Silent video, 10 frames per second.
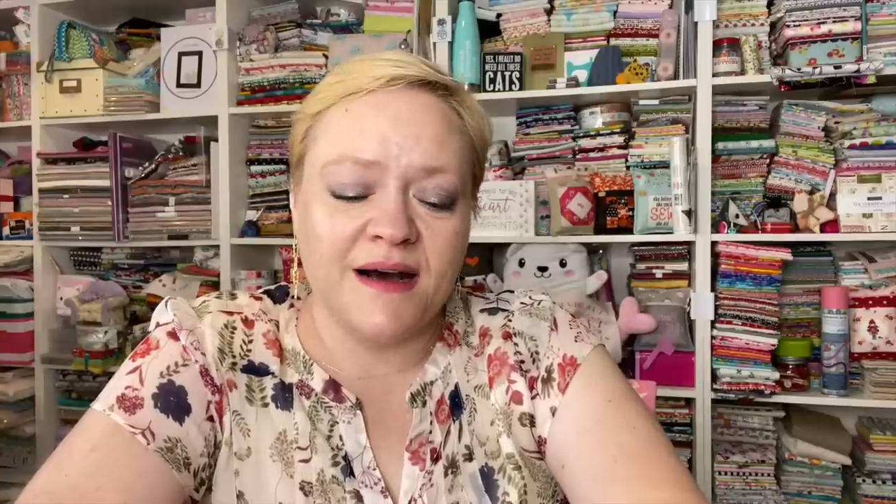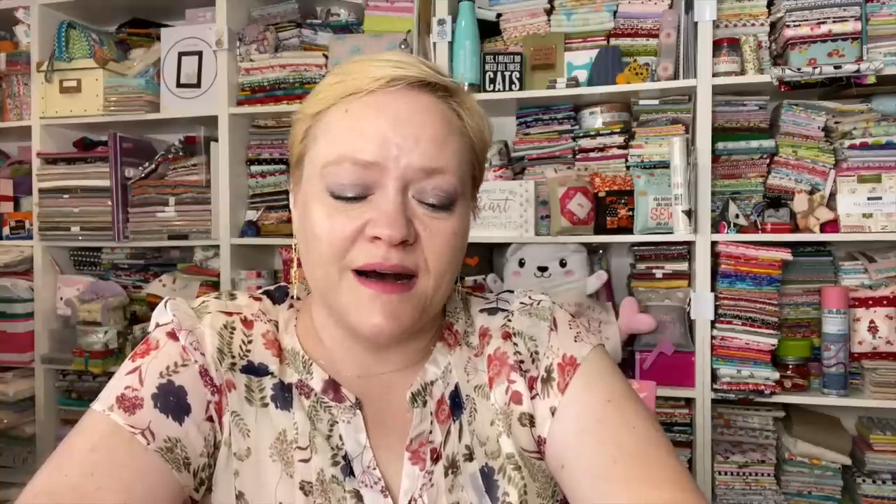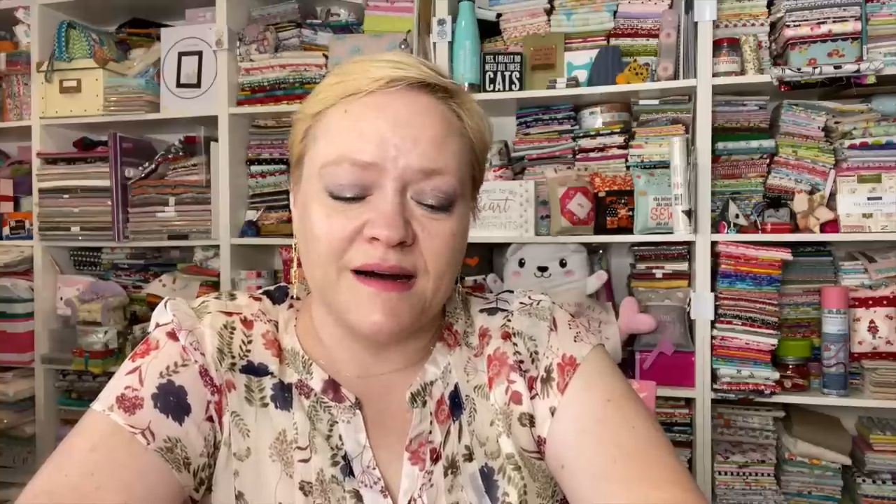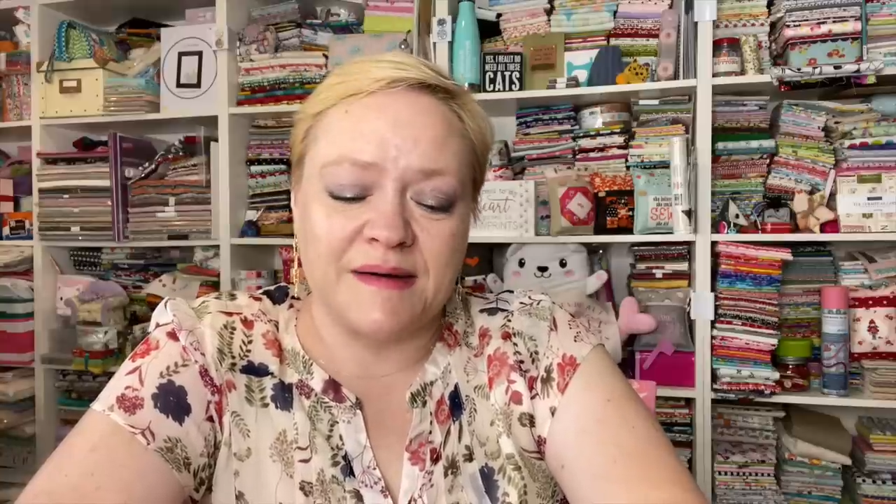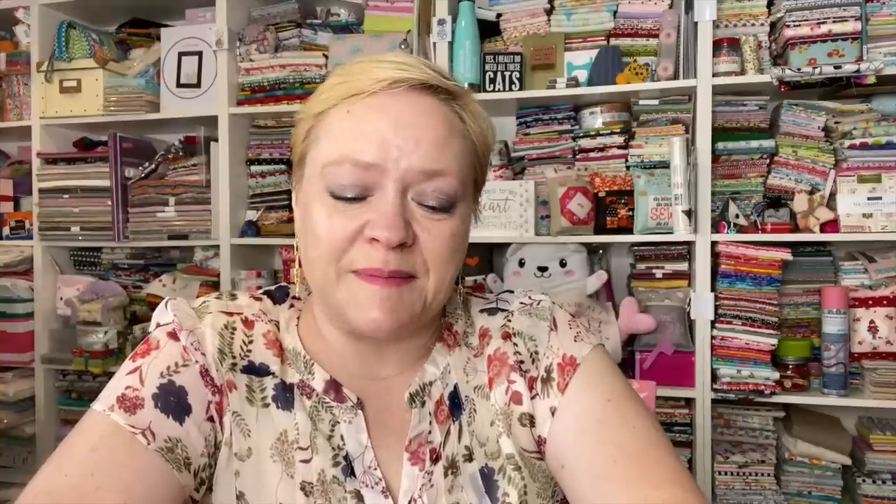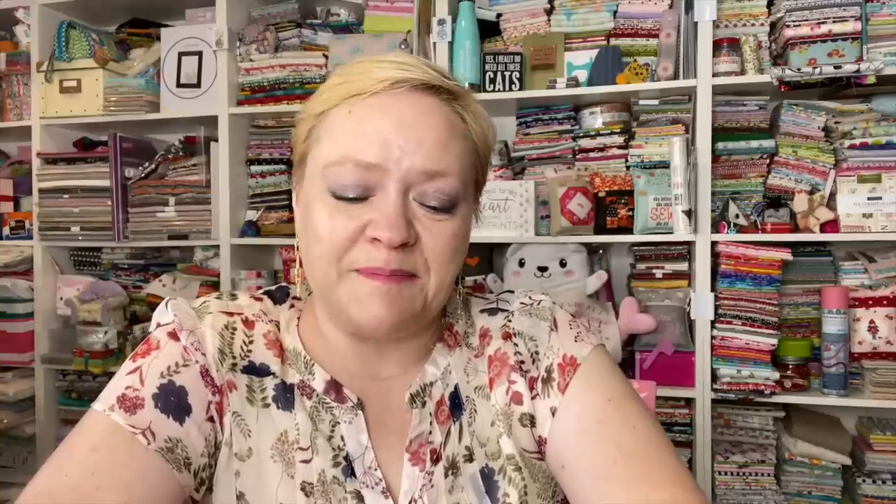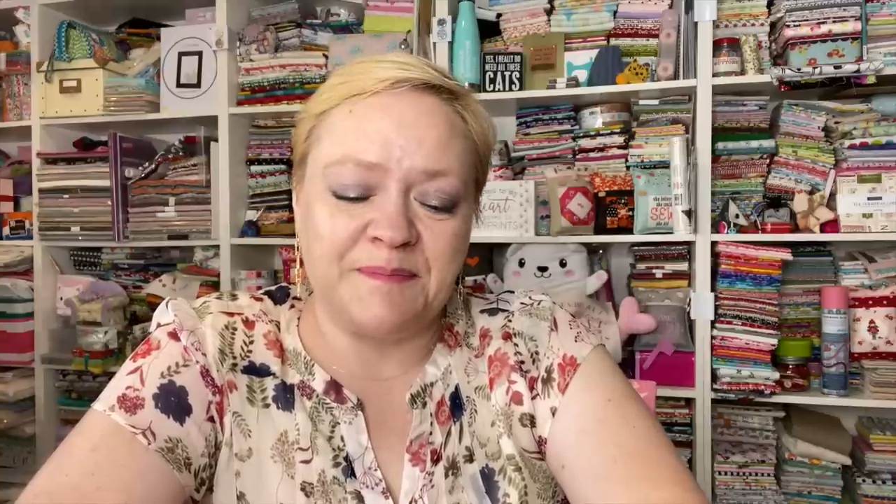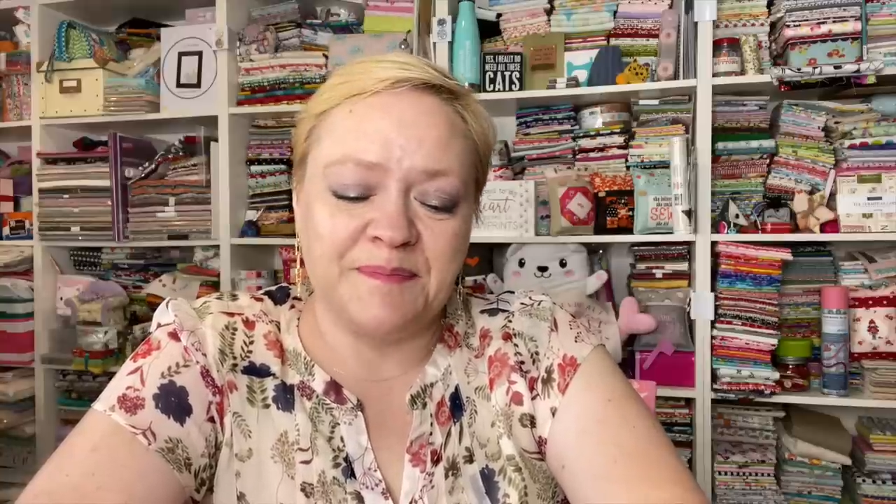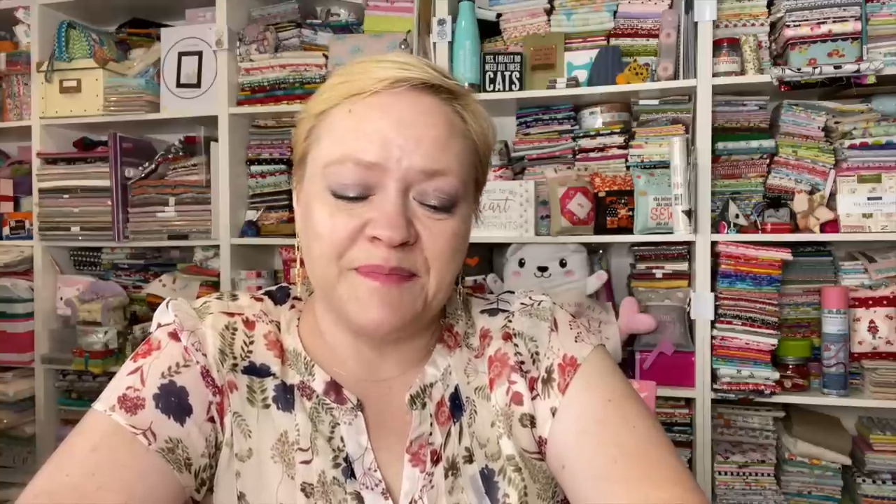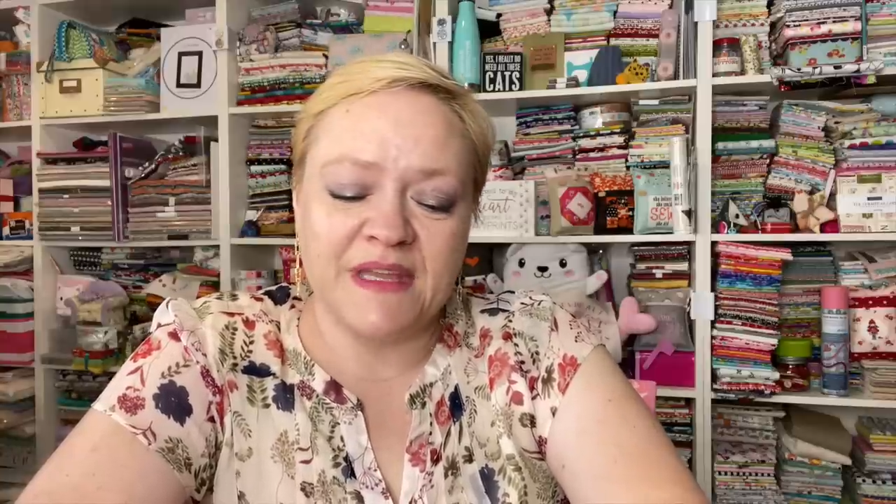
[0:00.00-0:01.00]
Um,
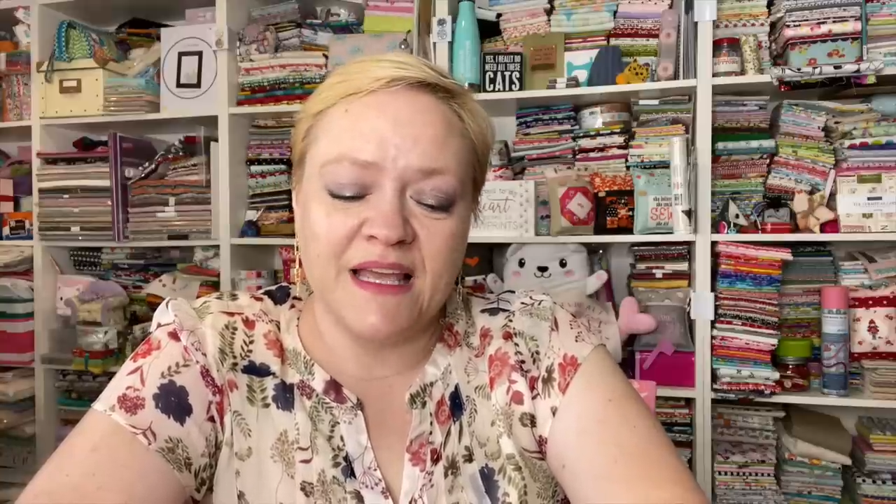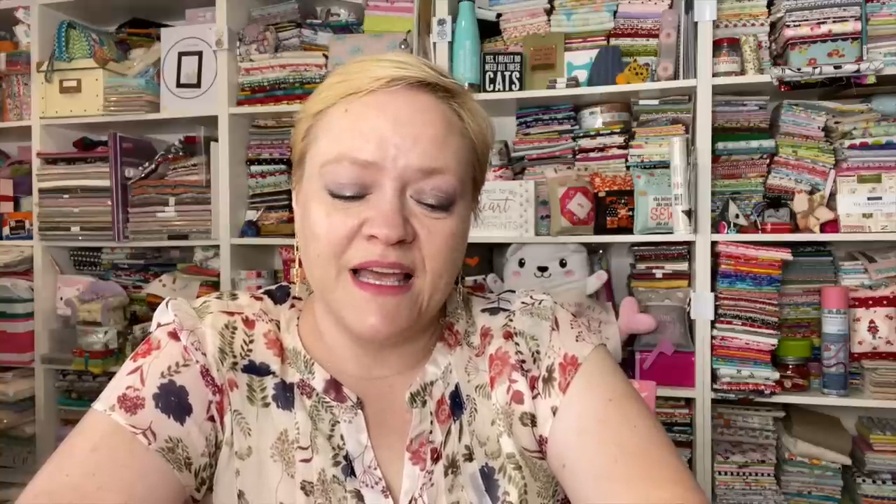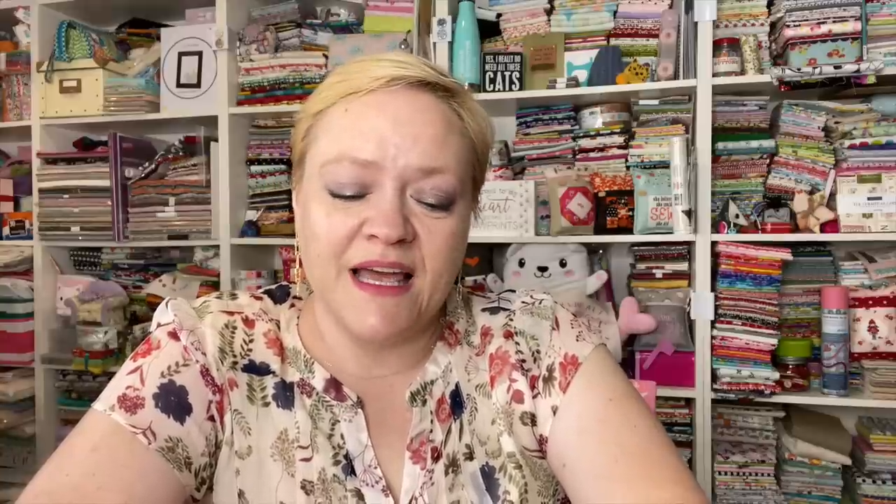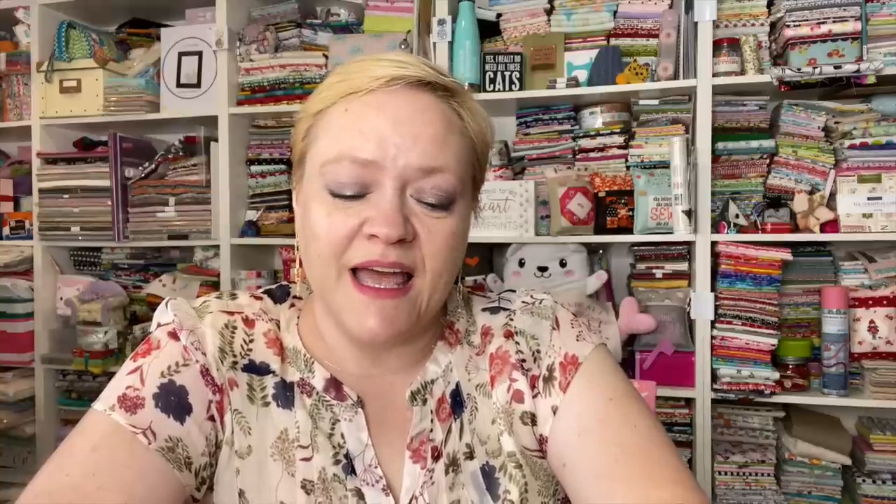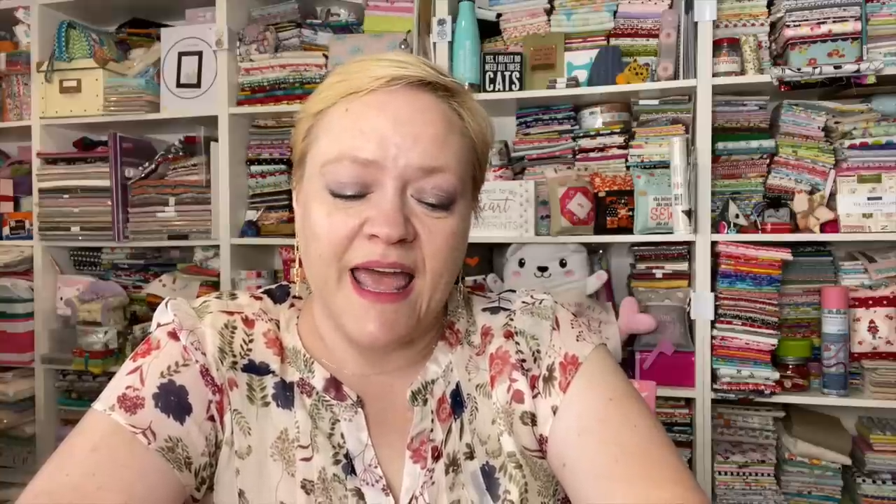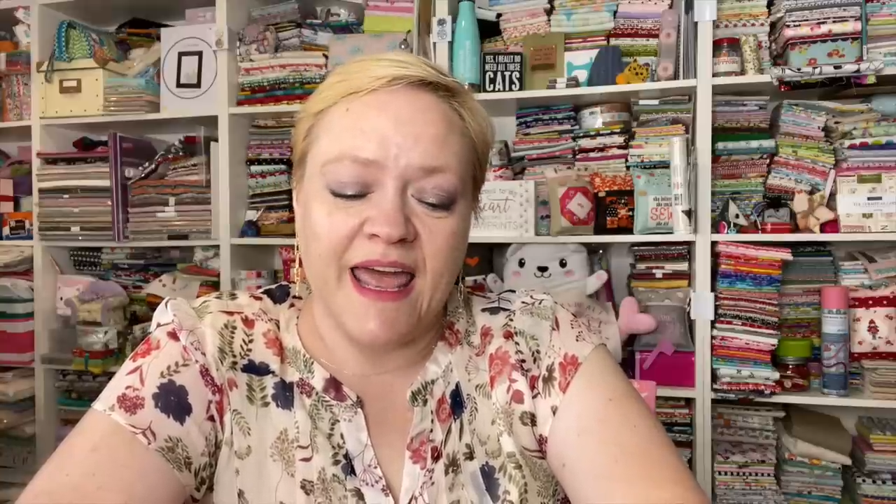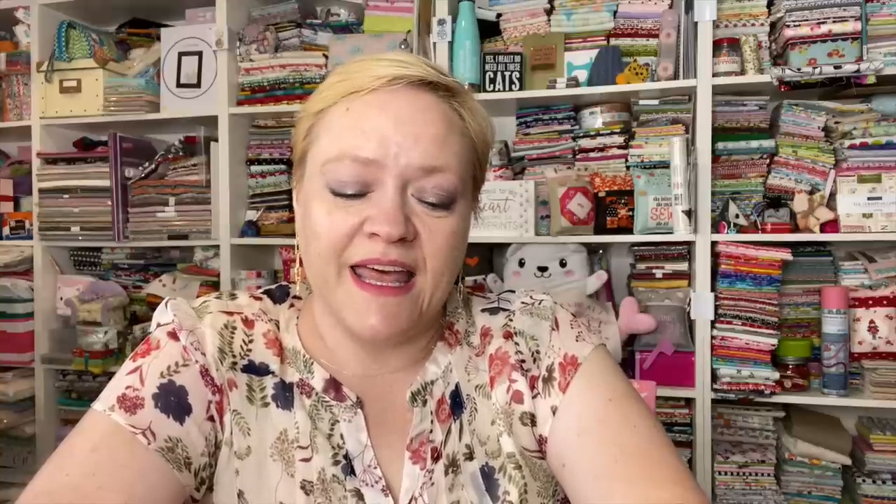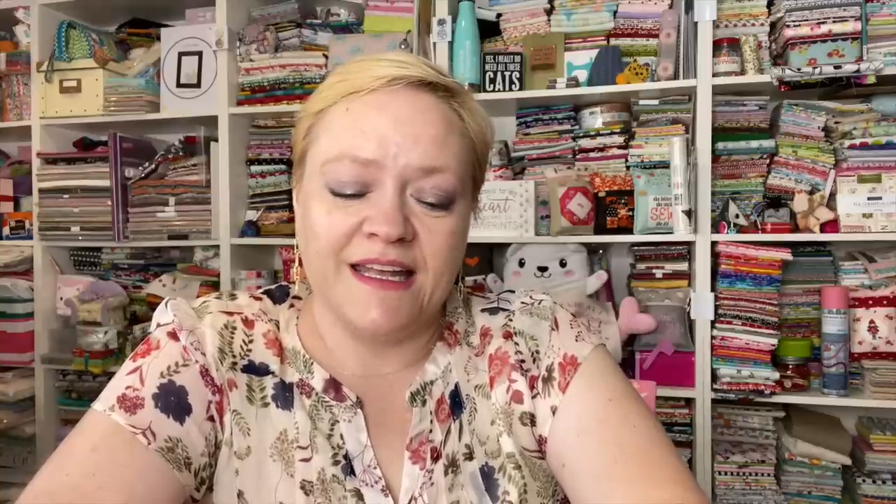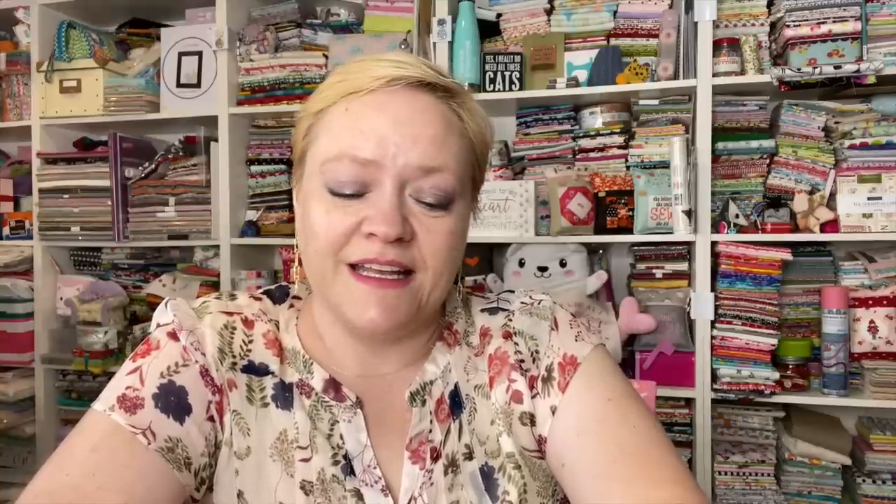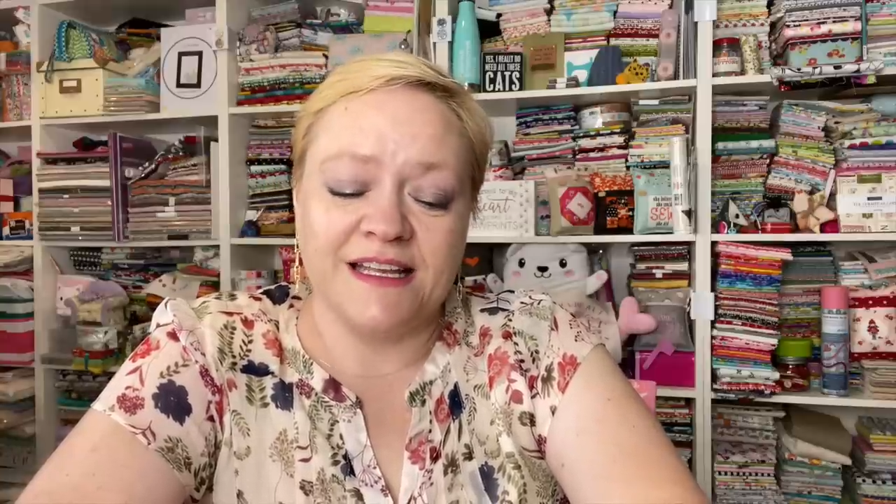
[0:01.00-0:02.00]

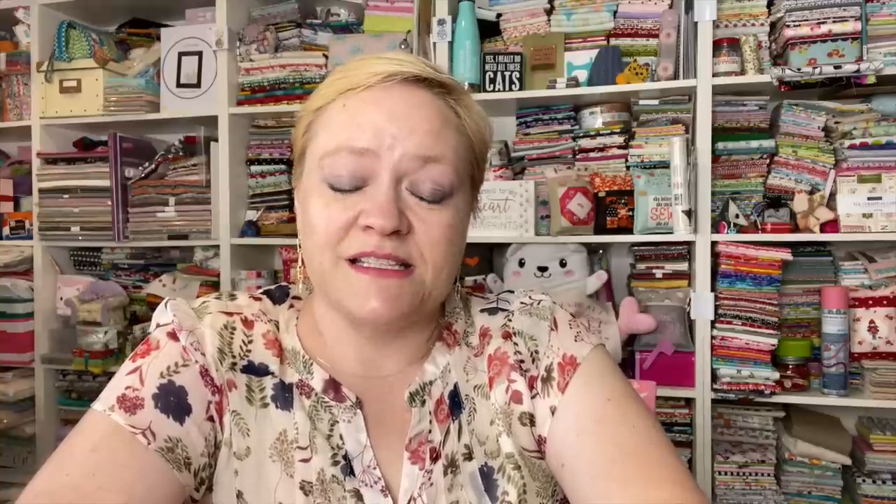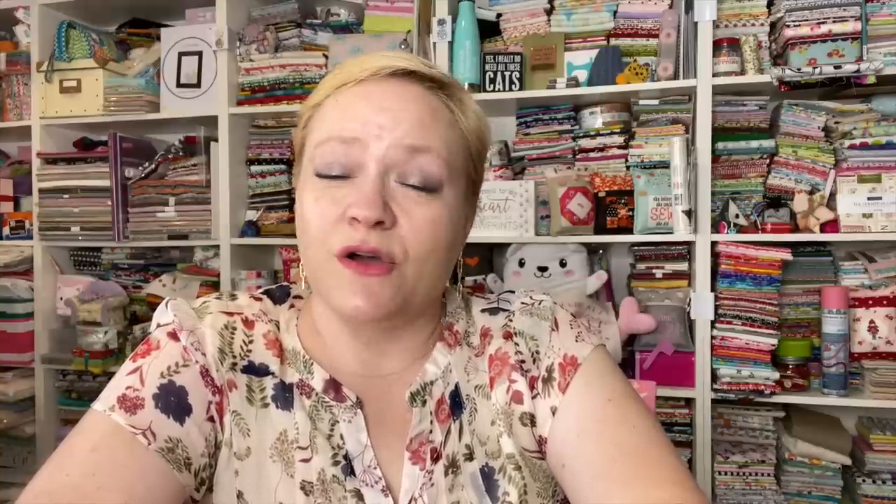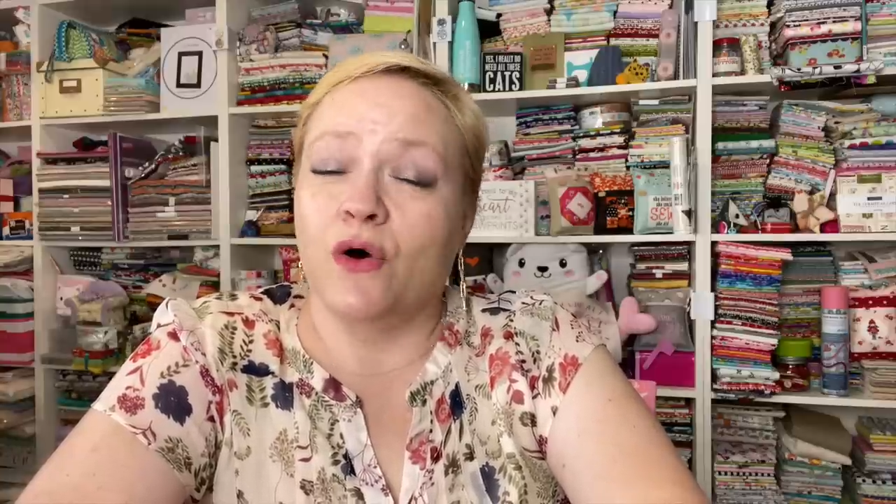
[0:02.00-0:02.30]
and it's